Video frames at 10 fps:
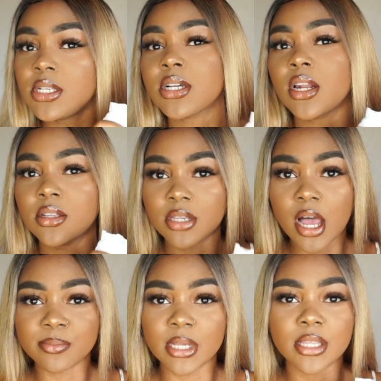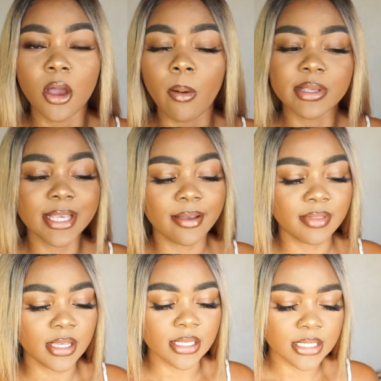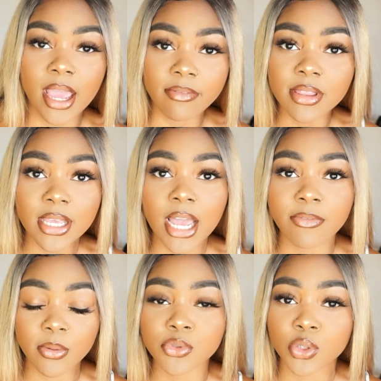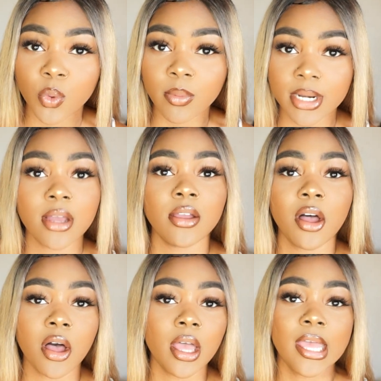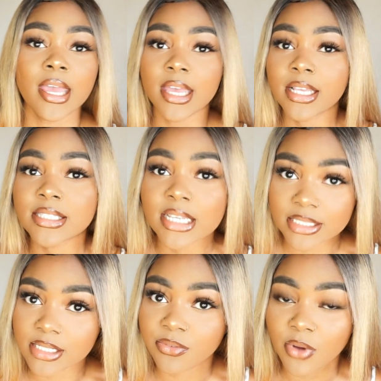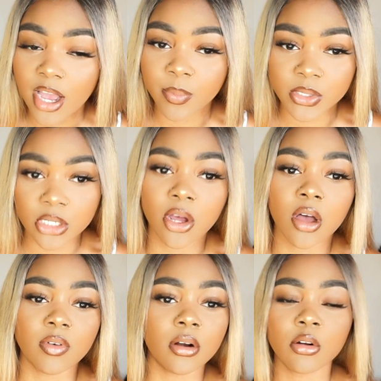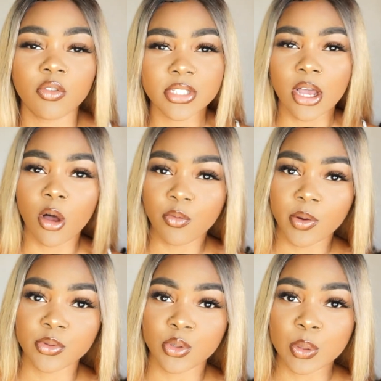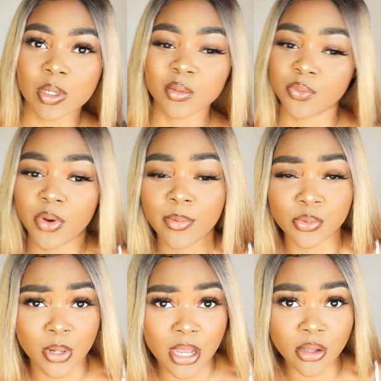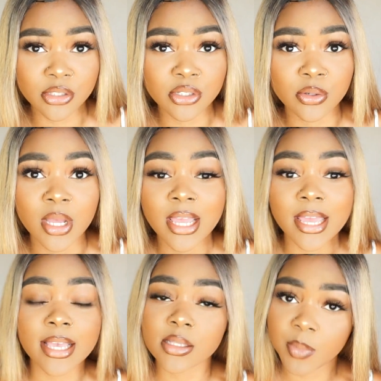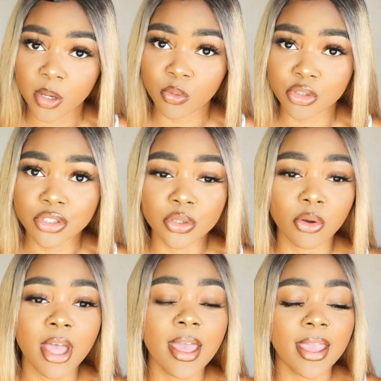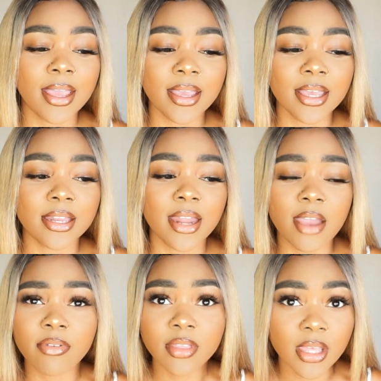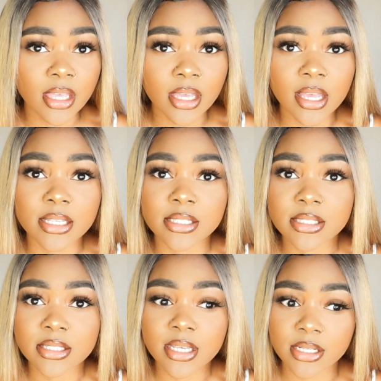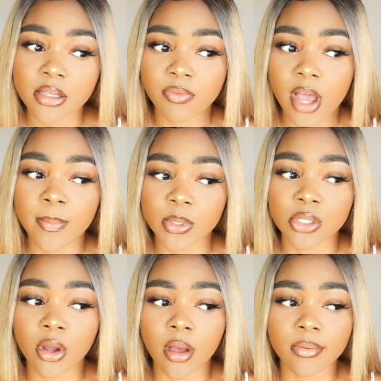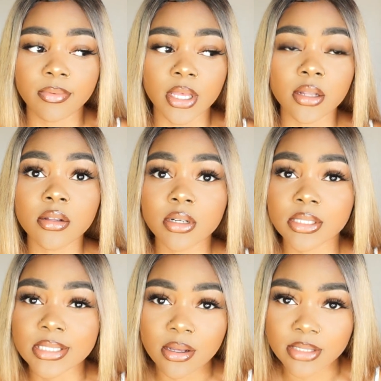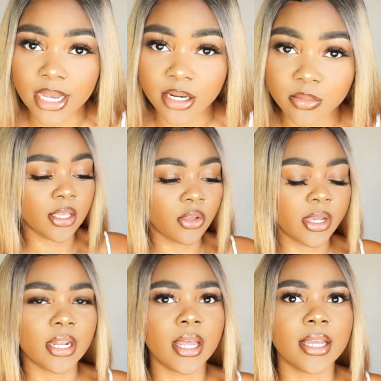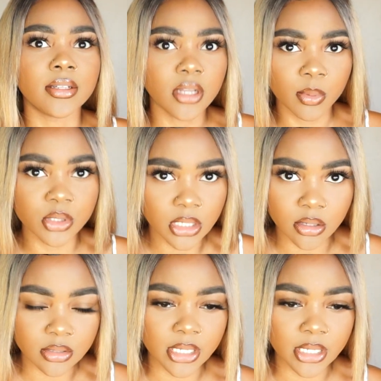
these kind of tops like they always have these everything at forever 21 right now y'all is 65 percent off i don't know if it's at all forever 21 but forever 21 i go to it's a big one too and everything is 65 percent off including sales items you're getting like double sales